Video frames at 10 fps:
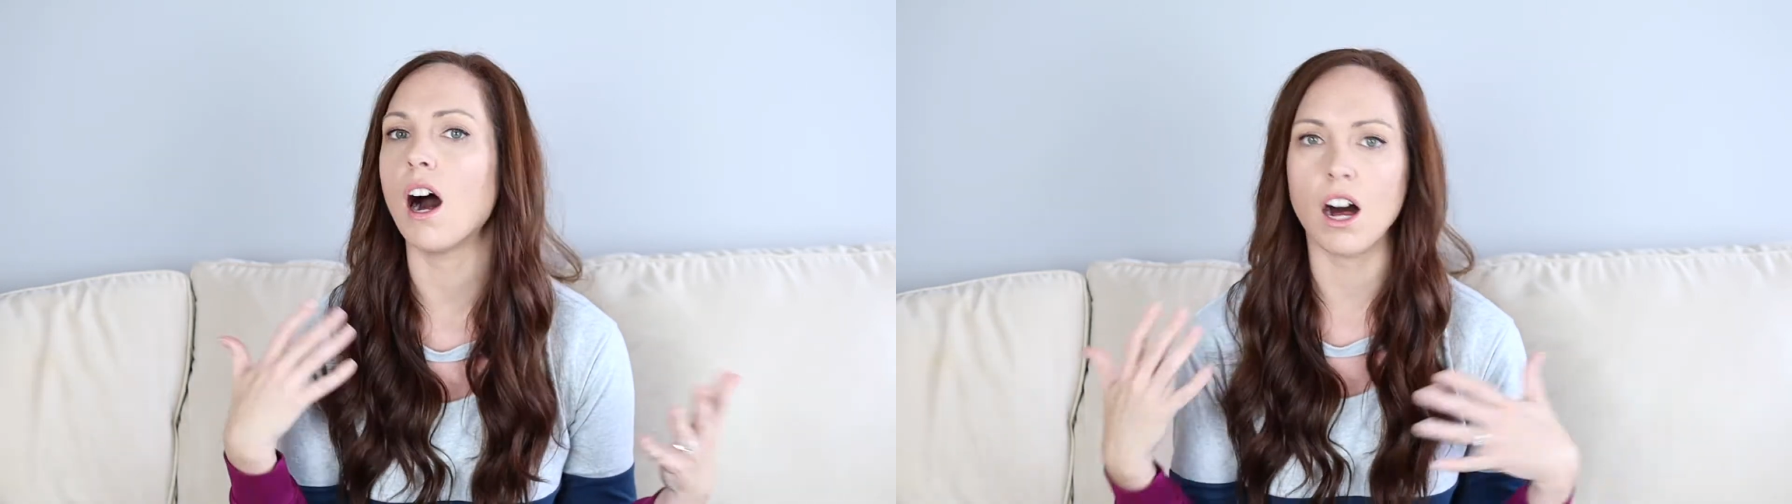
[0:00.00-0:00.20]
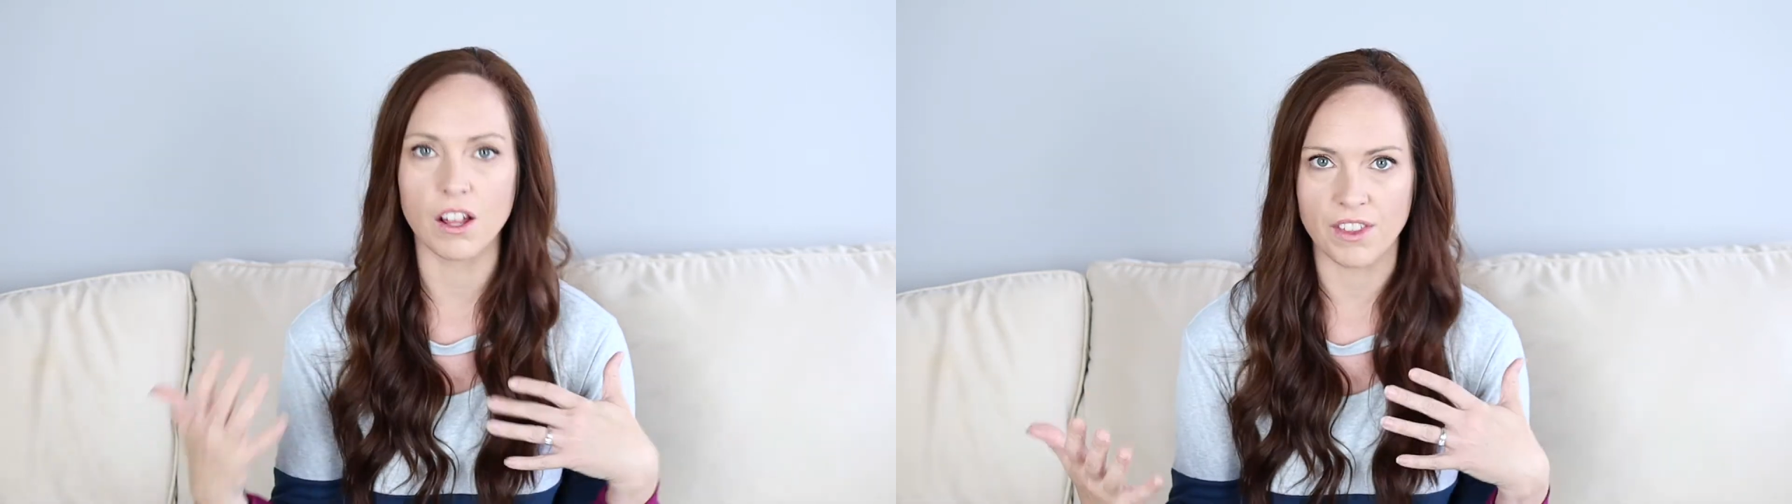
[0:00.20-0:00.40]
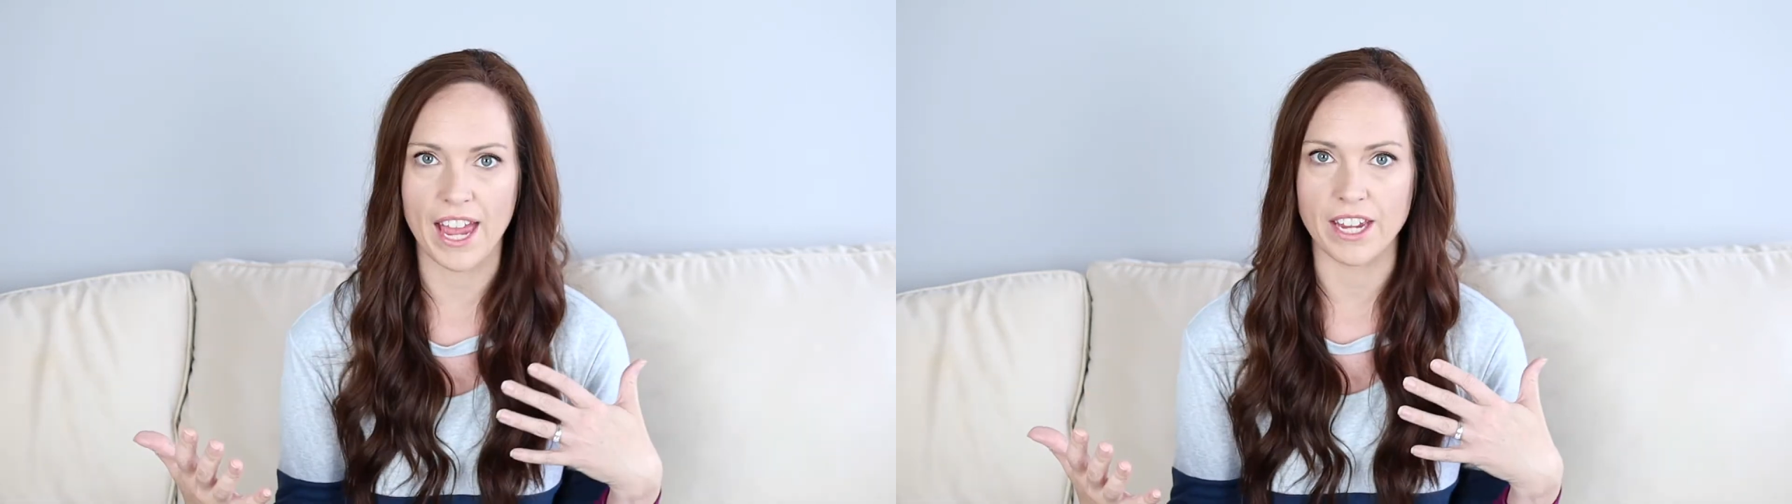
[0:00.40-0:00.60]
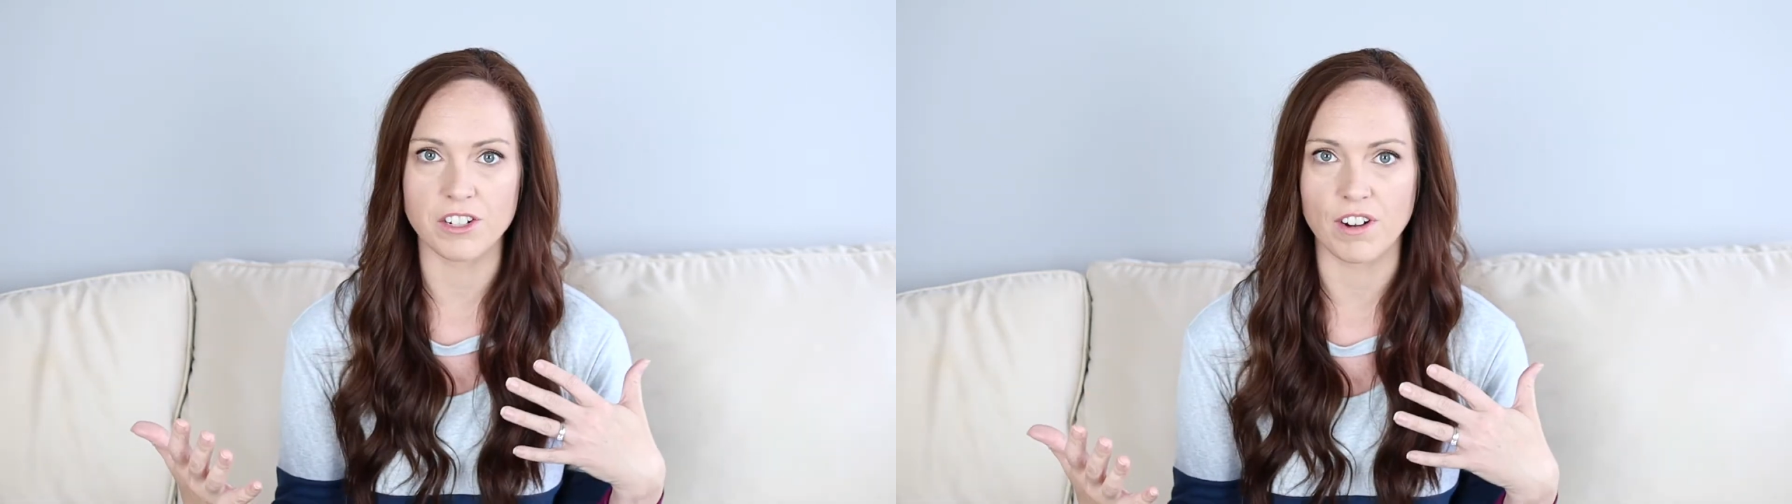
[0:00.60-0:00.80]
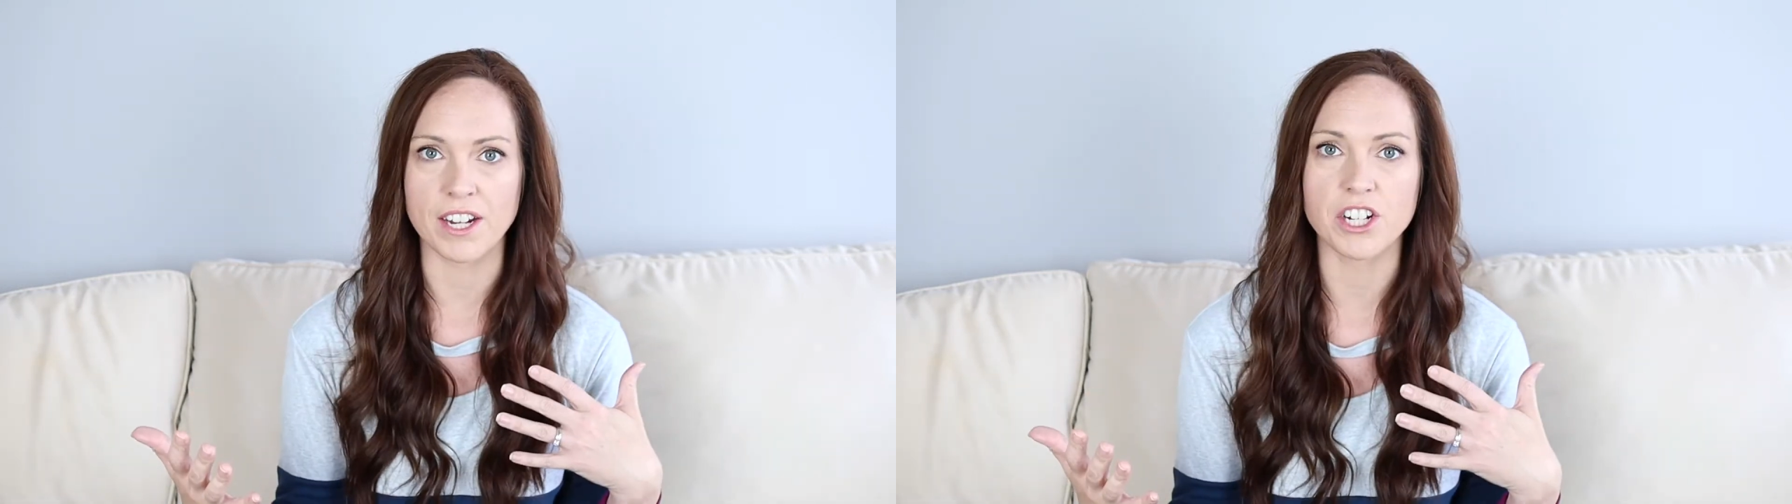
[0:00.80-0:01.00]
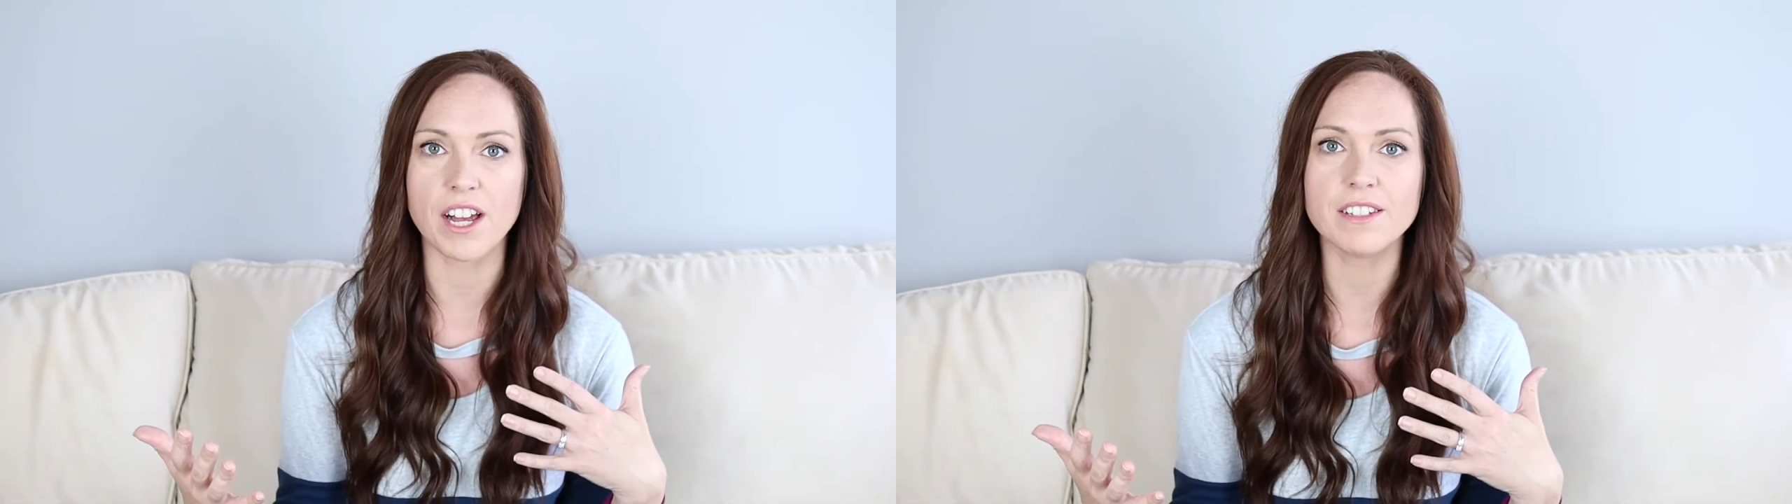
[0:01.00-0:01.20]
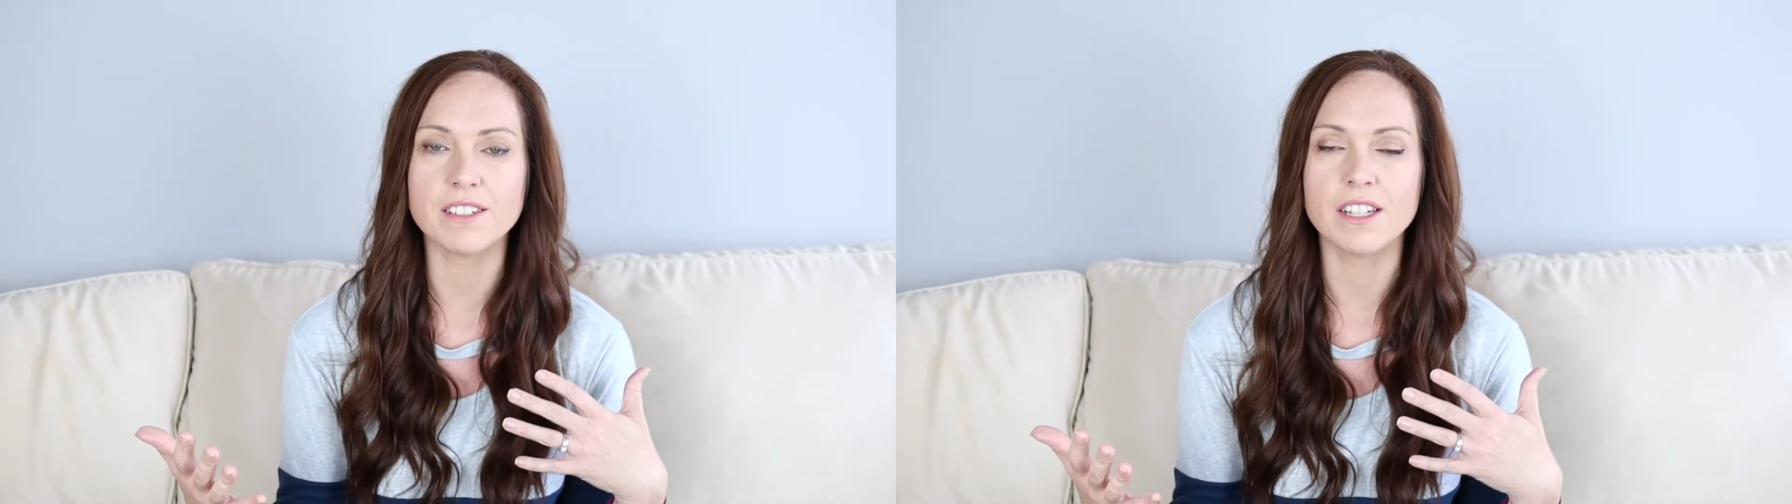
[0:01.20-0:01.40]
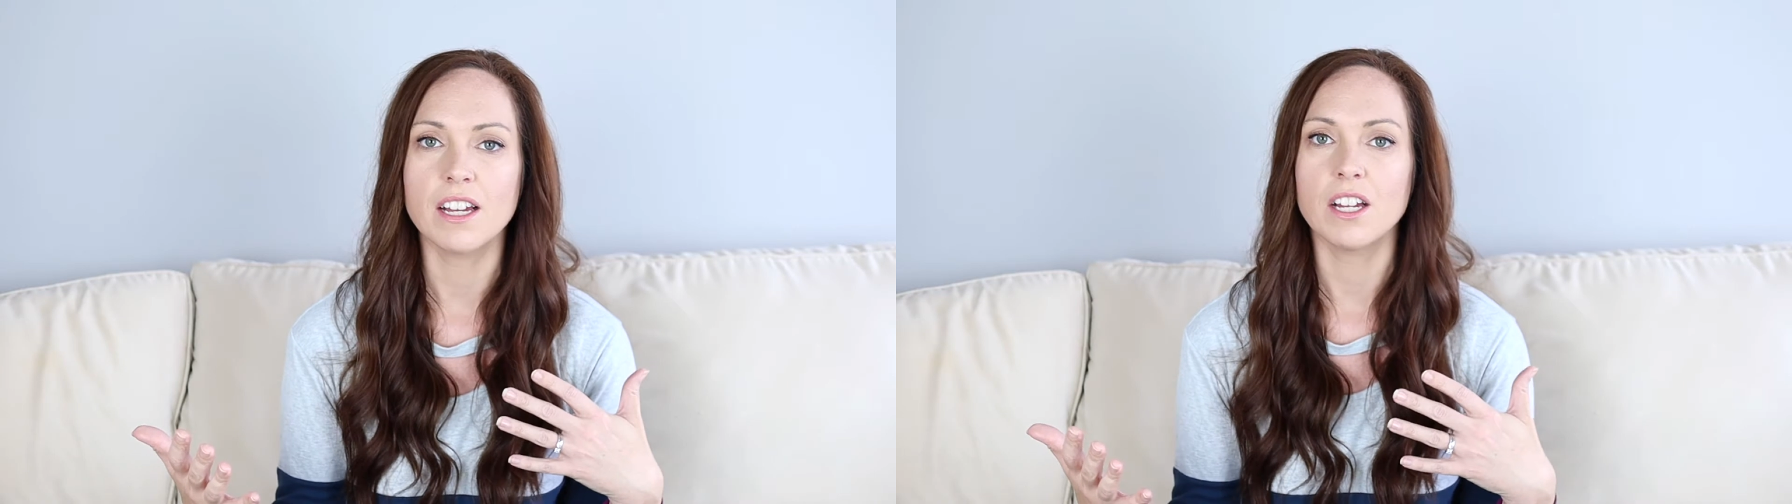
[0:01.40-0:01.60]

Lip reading: all the age ranges.